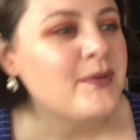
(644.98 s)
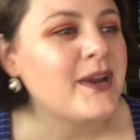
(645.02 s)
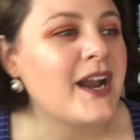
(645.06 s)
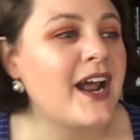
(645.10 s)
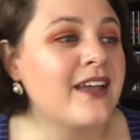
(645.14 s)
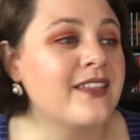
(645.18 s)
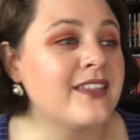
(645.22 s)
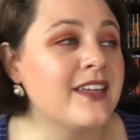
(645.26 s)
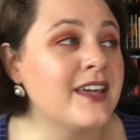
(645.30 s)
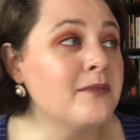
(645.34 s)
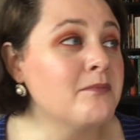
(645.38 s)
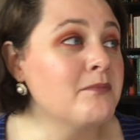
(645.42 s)
but
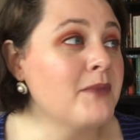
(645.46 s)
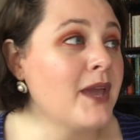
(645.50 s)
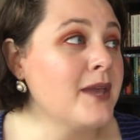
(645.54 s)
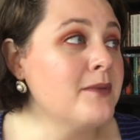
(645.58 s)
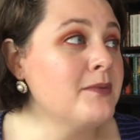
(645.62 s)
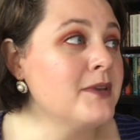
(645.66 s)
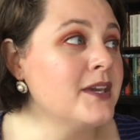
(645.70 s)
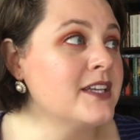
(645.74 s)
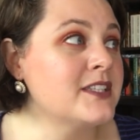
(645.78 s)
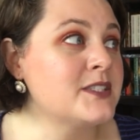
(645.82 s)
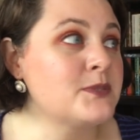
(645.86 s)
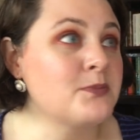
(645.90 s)
I think
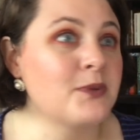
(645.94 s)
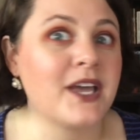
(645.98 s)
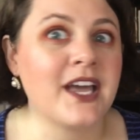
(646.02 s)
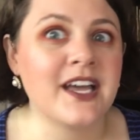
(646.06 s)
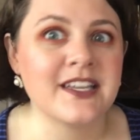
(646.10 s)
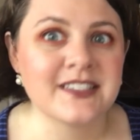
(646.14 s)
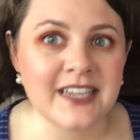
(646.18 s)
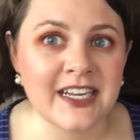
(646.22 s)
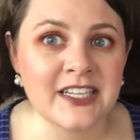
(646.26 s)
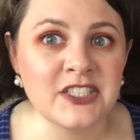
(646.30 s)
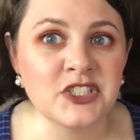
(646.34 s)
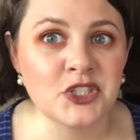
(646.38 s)
maybe it's
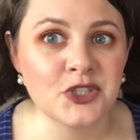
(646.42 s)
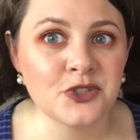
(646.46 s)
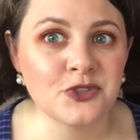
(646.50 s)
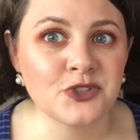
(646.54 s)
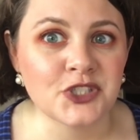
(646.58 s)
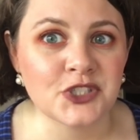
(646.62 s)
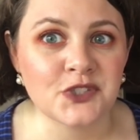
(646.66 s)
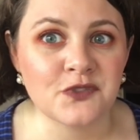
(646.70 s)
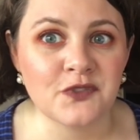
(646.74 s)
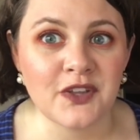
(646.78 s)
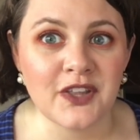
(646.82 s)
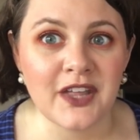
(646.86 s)
because I do
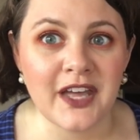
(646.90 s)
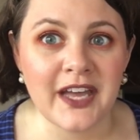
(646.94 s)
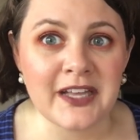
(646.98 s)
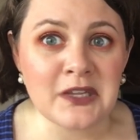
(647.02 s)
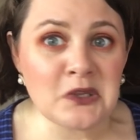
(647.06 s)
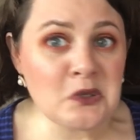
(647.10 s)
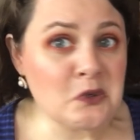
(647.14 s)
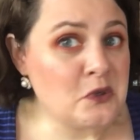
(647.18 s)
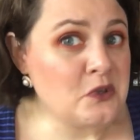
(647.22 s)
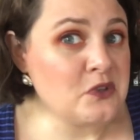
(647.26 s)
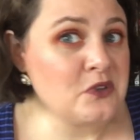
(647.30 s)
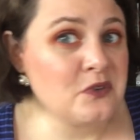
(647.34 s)
just feel like
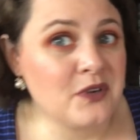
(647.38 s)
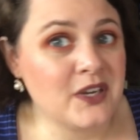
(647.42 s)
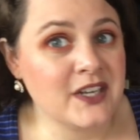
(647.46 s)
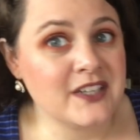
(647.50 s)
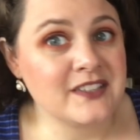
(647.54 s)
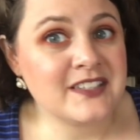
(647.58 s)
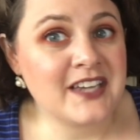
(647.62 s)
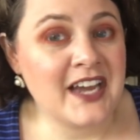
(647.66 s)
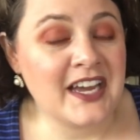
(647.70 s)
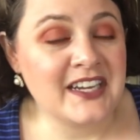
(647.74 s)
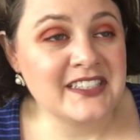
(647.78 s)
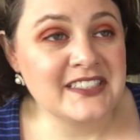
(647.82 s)
Lord of the
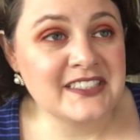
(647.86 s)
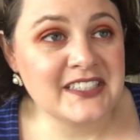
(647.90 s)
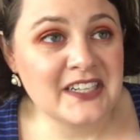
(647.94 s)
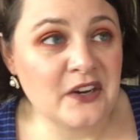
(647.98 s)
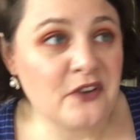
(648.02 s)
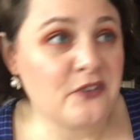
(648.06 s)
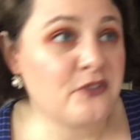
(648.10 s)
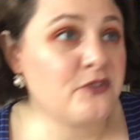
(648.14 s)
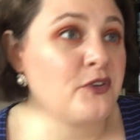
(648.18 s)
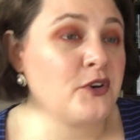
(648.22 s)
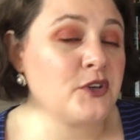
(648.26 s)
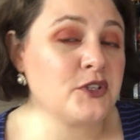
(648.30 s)
Rings kind of did
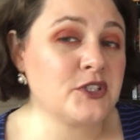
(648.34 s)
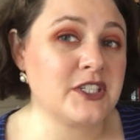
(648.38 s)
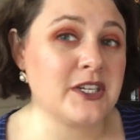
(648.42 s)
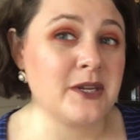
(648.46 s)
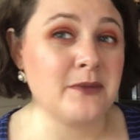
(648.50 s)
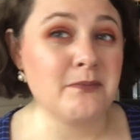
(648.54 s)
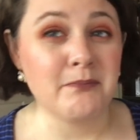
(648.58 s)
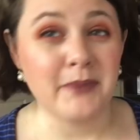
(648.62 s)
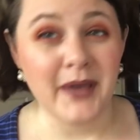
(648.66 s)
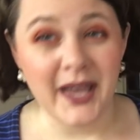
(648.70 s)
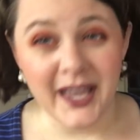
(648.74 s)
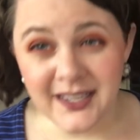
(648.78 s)
it first
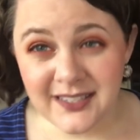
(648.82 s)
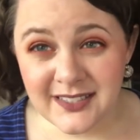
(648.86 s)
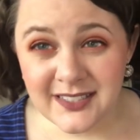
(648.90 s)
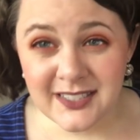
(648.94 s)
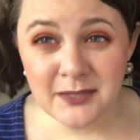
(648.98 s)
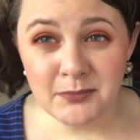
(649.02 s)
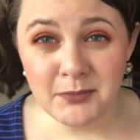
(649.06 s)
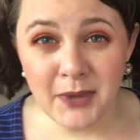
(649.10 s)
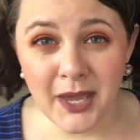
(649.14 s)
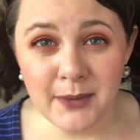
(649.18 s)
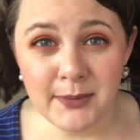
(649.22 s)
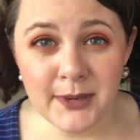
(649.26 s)
and
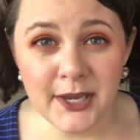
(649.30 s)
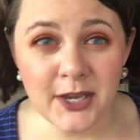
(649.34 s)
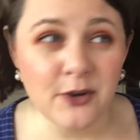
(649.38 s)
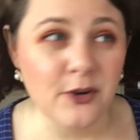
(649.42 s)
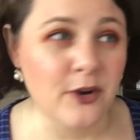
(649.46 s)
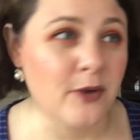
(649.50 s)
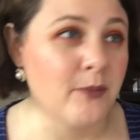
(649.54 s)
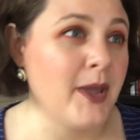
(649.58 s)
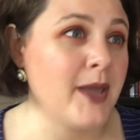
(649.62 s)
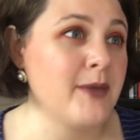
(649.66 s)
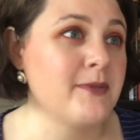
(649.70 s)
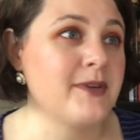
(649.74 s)
best maybe,
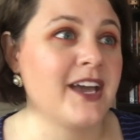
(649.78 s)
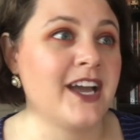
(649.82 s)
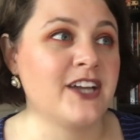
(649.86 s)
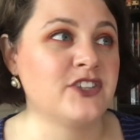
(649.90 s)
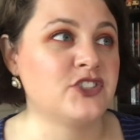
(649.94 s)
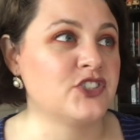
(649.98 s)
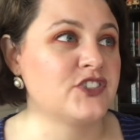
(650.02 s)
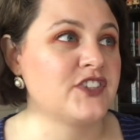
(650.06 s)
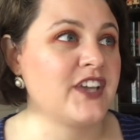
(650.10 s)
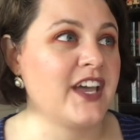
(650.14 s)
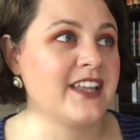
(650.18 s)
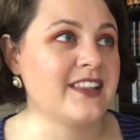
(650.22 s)
or maybe I
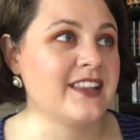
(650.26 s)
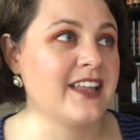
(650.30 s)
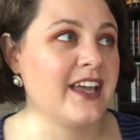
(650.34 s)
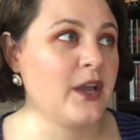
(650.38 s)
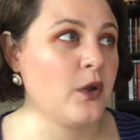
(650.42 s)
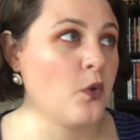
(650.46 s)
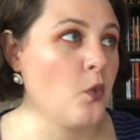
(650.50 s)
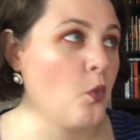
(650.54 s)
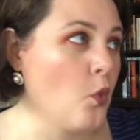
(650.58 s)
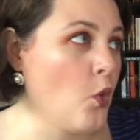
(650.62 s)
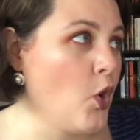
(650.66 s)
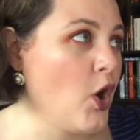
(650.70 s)
just had
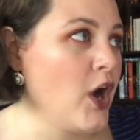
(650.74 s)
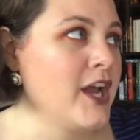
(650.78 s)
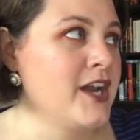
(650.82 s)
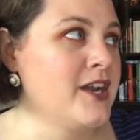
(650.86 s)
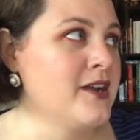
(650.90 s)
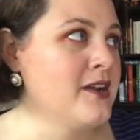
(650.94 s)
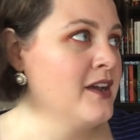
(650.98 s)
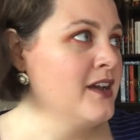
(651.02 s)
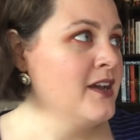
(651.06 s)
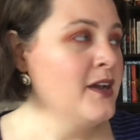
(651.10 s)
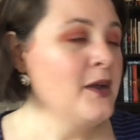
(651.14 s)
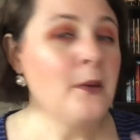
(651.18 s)
like
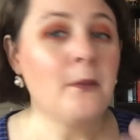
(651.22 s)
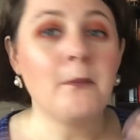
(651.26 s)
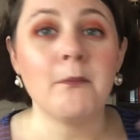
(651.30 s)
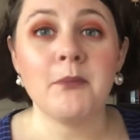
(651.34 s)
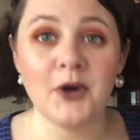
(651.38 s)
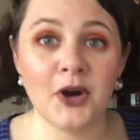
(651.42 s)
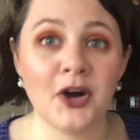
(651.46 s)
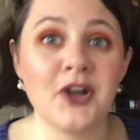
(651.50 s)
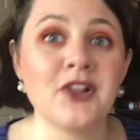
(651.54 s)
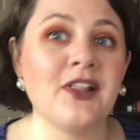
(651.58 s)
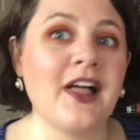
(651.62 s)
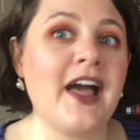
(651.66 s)
one
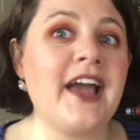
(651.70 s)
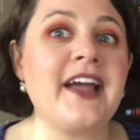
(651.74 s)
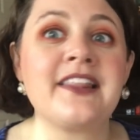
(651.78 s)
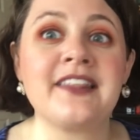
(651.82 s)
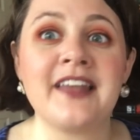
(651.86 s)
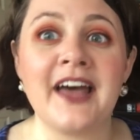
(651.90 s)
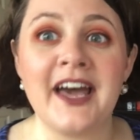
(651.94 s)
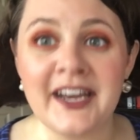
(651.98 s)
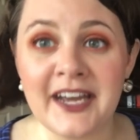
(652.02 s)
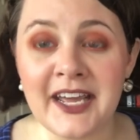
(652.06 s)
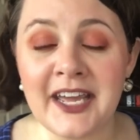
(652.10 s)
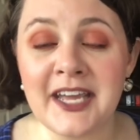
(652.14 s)
book like
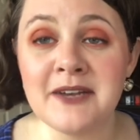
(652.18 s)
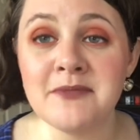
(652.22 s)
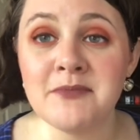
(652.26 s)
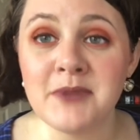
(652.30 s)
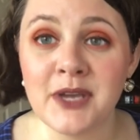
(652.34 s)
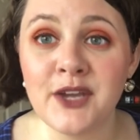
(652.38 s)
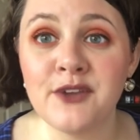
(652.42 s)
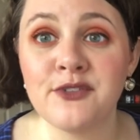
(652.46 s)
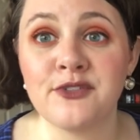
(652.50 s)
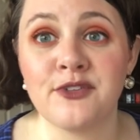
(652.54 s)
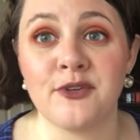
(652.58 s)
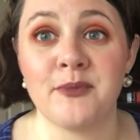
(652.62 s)
that in
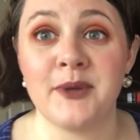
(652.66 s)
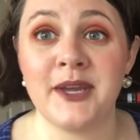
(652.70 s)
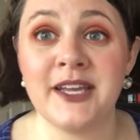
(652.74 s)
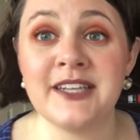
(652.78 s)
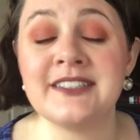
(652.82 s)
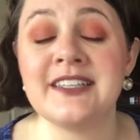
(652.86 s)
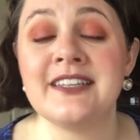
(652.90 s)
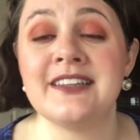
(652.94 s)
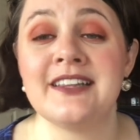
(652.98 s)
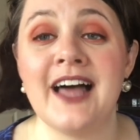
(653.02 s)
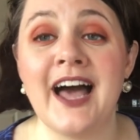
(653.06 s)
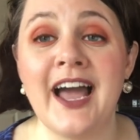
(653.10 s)
me for me
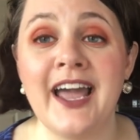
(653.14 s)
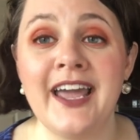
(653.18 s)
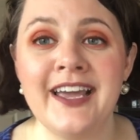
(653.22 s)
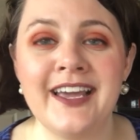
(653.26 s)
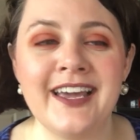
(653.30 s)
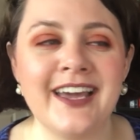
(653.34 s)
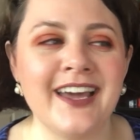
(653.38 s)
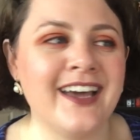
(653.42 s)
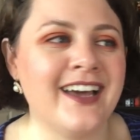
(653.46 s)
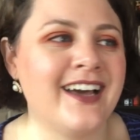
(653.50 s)
to like.